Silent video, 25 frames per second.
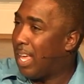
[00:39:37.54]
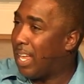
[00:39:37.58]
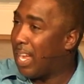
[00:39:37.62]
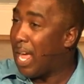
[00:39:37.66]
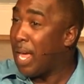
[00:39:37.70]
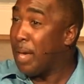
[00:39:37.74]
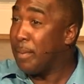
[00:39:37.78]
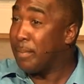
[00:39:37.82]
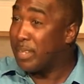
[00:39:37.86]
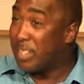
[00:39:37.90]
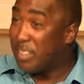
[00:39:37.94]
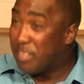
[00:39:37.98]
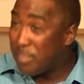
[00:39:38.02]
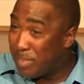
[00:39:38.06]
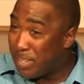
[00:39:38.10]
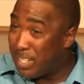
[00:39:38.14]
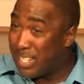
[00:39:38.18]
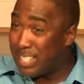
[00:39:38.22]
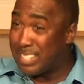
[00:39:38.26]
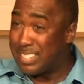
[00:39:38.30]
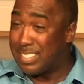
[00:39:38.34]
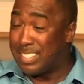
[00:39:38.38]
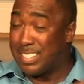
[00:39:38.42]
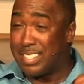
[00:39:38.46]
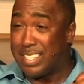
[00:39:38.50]
And I am
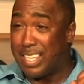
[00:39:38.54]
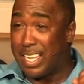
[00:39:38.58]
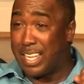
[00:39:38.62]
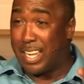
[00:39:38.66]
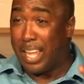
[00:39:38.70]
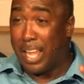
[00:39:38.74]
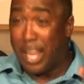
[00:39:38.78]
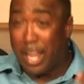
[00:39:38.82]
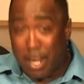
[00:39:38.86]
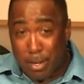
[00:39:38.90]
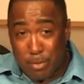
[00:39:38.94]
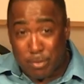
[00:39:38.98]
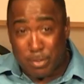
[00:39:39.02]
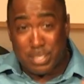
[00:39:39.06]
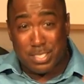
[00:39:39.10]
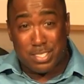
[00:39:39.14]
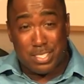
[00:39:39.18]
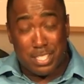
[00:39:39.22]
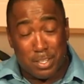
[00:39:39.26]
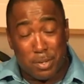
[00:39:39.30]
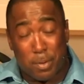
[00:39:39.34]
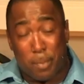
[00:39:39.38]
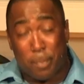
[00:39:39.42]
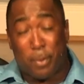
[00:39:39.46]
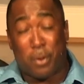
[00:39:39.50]
convinced that every
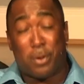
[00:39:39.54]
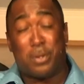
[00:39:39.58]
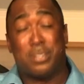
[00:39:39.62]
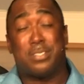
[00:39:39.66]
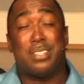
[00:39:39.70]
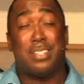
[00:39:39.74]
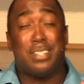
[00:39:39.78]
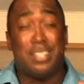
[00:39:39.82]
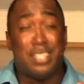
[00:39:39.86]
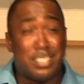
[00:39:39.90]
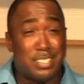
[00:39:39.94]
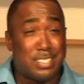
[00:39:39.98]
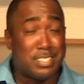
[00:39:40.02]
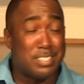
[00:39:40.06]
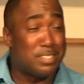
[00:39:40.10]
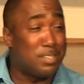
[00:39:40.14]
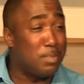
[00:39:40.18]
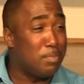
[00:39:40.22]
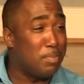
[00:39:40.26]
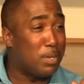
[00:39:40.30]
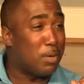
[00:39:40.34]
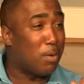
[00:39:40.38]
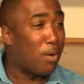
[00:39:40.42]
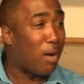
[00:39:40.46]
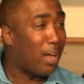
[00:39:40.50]
single person listening
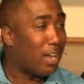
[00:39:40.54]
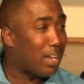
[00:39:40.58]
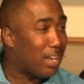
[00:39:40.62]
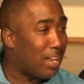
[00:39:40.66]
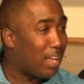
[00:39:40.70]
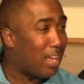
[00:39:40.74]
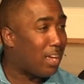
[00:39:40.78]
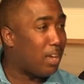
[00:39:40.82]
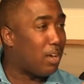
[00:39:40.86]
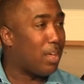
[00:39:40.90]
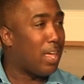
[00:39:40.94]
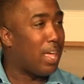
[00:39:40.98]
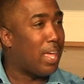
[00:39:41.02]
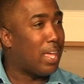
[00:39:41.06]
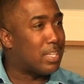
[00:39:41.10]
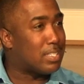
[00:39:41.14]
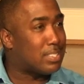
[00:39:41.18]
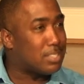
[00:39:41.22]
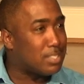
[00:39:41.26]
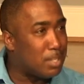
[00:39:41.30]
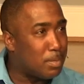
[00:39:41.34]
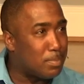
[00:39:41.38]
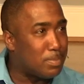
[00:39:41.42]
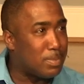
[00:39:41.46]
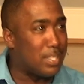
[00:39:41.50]
to me right now has
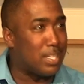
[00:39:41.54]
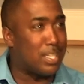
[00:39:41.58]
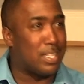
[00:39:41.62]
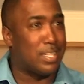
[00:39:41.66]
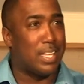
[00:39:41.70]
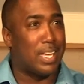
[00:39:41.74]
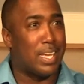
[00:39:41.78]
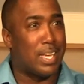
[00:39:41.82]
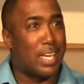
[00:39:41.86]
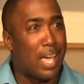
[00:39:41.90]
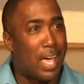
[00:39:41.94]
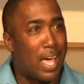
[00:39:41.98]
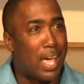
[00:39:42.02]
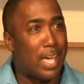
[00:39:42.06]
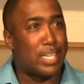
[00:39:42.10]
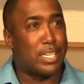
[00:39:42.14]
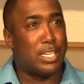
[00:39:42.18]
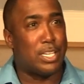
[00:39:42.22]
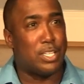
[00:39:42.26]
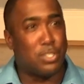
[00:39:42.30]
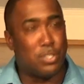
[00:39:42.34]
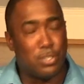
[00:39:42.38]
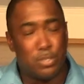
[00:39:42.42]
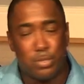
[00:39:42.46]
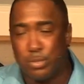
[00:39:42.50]
something that God
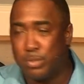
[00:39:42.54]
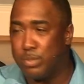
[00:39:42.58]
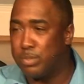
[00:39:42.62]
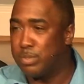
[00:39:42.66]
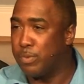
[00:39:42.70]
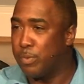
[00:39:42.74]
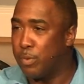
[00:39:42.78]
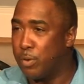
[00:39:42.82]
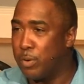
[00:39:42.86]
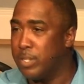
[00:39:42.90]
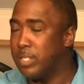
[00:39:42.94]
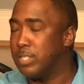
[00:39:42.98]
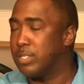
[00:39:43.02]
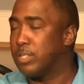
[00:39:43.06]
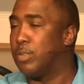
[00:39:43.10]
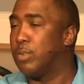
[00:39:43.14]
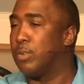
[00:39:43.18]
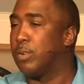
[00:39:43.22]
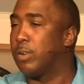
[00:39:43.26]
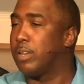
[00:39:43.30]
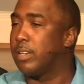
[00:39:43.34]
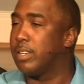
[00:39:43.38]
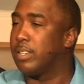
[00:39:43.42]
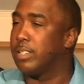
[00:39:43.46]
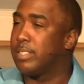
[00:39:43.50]
can use for his
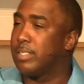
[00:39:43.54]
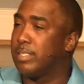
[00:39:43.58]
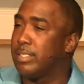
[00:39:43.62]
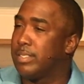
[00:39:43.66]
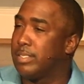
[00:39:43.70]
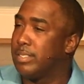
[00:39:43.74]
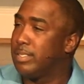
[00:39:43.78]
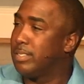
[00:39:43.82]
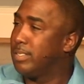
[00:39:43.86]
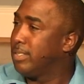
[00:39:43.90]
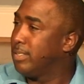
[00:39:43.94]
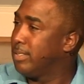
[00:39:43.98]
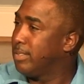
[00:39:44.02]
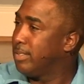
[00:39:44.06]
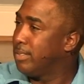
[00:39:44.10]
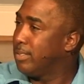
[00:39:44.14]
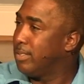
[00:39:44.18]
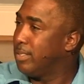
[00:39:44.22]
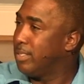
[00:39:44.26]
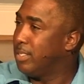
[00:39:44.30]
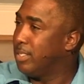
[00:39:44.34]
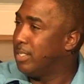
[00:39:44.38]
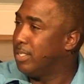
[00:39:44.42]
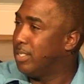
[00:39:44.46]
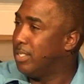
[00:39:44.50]
glory.
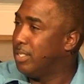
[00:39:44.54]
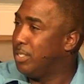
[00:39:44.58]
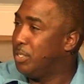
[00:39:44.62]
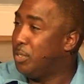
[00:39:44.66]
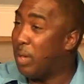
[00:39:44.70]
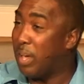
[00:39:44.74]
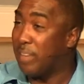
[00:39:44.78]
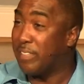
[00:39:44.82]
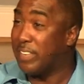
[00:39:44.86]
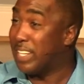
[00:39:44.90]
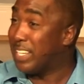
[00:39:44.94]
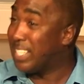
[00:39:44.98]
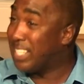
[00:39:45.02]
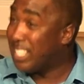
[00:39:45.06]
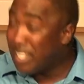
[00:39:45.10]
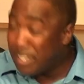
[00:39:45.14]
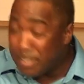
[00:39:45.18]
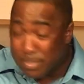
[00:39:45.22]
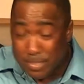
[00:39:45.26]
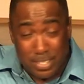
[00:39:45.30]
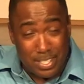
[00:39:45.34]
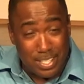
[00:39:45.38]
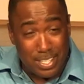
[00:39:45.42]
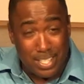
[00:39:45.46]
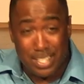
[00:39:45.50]
You have a
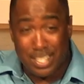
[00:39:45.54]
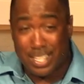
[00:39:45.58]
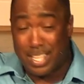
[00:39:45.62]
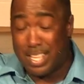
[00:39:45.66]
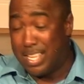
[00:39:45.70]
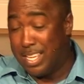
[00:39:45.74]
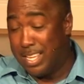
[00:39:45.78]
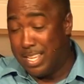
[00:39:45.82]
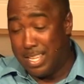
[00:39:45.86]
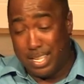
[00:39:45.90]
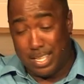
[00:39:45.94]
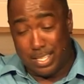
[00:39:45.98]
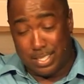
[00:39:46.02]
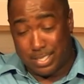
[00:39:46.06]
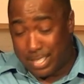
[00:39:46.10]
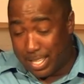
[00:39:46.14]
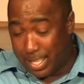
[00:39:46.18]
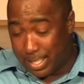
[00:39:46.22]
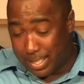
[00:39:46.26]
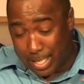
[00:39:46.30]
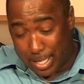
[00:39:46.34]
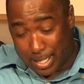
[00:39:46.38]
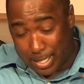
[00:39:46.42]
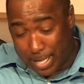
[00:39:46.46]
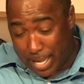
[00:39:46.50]
gifting
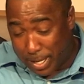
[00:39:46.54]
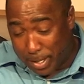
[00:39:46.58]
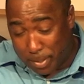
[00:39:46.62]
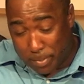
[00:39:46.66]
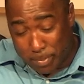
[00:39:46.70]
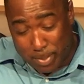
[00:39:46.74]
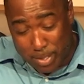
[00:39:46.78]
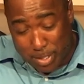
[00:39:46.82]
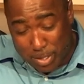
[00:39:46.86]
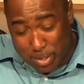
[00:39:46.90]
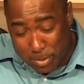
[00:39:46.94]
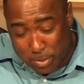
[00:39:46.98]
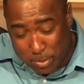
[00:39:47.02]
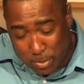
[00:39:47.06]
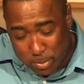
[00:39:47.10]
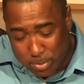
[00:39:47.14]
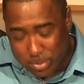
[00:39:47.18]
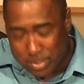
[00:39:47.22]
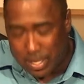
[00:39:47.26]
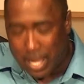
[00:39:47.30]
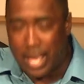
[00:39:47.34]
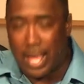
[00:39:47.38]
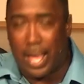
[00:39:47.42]
that can be used.